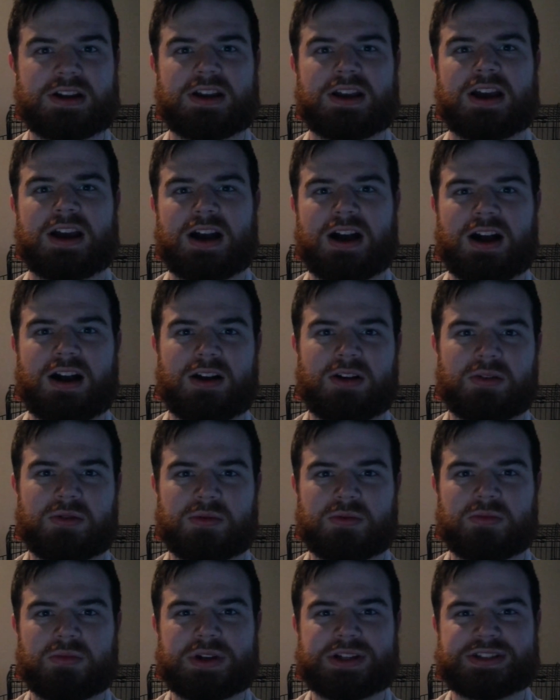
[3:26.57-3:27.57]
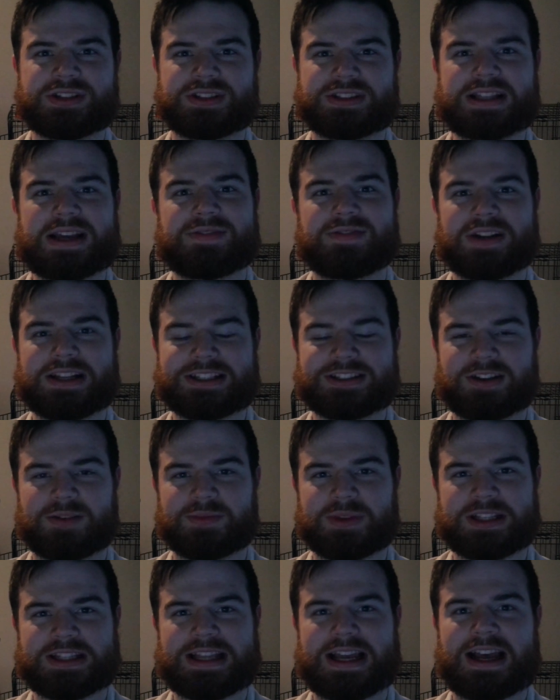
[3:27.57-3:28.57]
uh, which is definitely
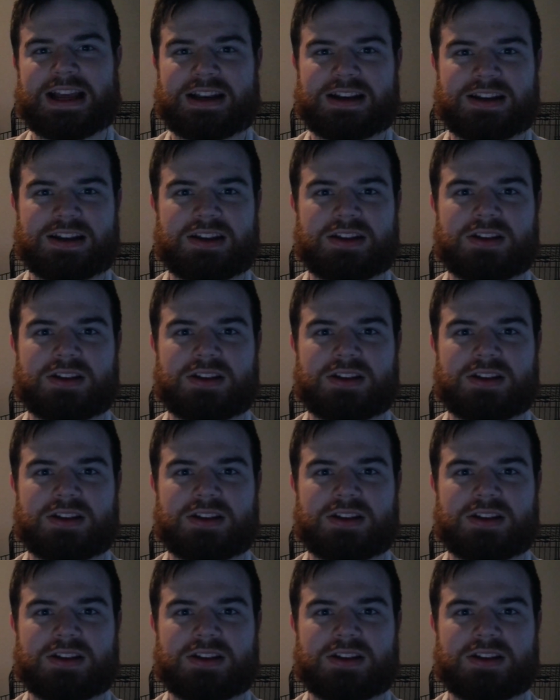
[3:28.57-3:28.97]
something that